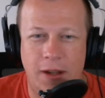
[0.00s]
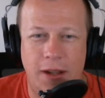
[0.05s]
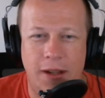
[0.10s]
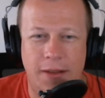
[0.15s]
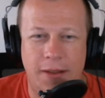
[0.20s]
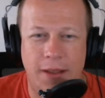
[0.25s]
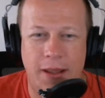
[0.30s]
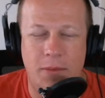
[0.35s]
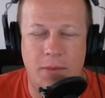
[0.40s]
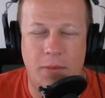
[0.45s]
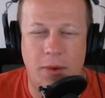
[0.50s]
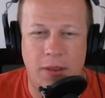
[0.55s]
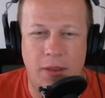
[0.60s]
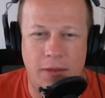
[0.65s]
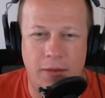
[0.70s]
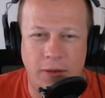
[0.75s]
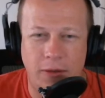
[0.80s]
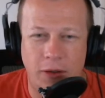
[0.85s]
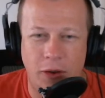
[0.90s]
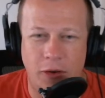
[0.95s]
are they
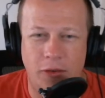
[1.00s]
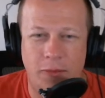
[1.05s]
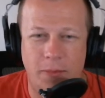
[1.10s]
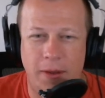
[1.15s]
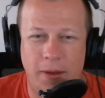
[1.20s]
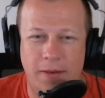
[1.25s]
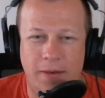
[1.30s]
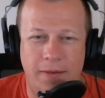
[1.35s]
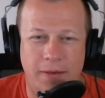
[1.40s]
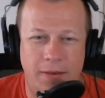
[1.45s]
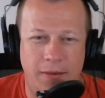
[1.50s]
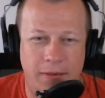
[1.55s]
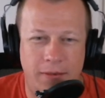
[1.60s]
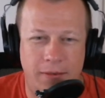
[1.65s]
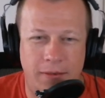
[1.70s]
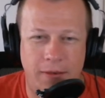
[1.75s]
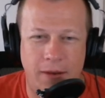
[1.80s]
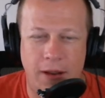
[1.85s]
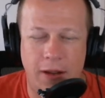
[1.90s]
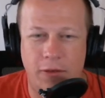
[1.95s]
with Ghostbusters,
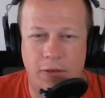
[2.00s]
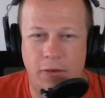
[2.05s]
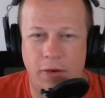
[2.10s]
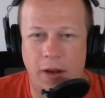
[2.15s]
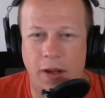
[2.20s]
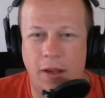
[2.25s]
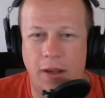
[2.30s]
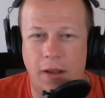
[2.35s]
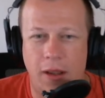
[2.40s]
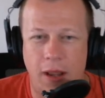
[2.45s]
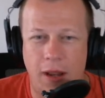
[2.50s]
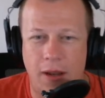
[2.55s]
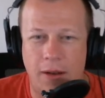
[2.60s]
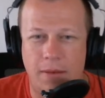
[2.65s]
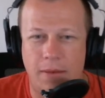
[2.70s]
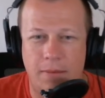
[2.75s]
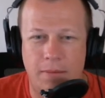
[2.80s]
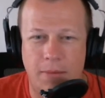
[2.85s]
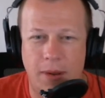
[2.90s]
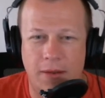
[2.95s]
Star Trek,
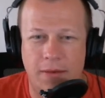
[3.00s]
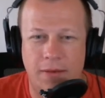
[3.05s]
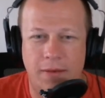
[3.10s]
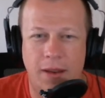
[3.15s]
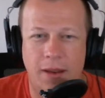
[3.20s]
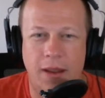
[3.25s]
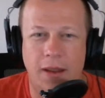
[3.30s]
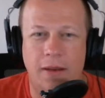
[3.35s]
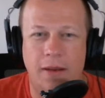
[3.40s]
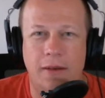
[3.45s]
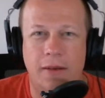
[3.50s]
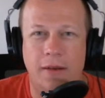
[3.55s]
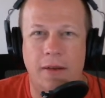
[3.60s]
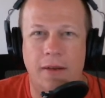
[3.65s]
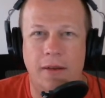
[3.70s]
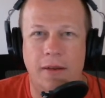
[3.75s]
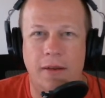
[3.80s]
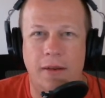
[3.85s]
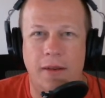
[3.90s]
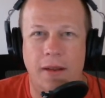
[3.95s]
and Mustang?
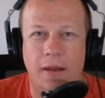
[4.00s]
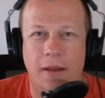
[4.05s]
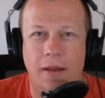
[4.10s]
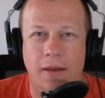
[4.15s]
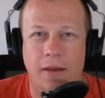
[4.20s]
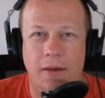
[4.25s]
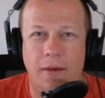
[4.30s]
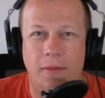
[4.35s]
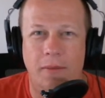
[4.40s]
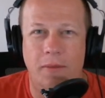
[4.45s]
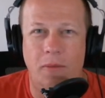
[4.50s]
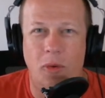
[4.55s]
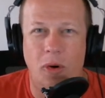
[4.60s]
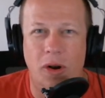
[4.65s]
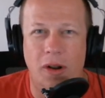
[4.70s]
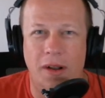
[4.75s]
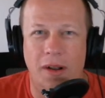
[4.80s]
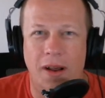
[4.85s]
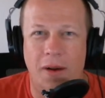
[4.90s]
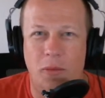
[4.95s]

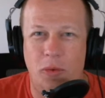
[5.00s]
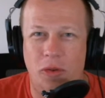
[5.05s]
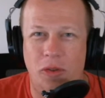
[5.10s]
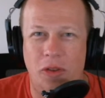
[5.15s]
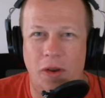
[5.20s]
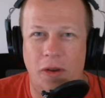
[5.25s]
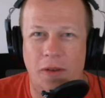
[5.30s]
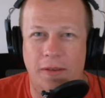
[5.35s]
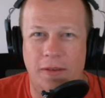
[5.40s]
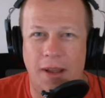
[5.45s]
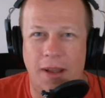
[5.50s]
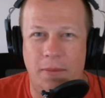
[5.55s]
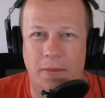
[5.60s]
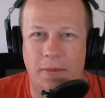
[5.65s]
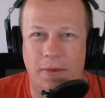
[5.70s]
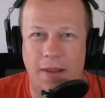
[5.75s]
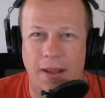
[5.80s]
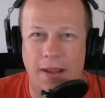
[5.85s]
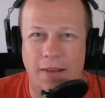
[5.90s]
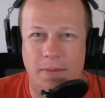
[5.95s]
What would those
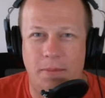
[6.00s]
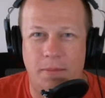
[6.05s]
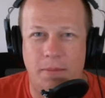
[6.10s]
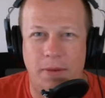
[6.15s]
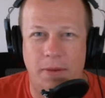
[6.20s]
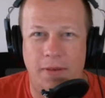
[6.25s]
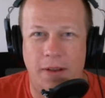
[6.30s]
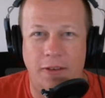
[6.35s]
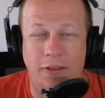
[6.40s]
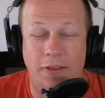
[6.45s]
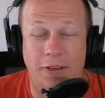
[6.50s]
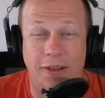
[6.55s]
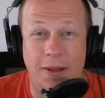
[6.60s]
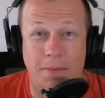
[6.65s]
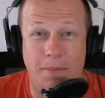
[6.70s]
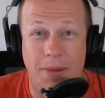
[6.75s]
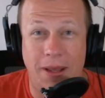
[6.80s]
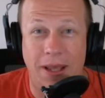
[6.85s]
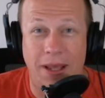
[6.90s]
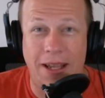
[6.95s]
updates
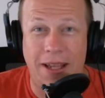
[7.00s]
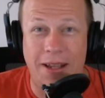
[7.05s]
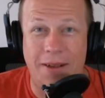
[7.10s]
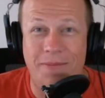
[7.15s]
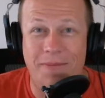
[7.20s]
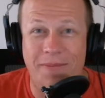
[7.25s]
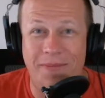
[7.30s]
potentially be?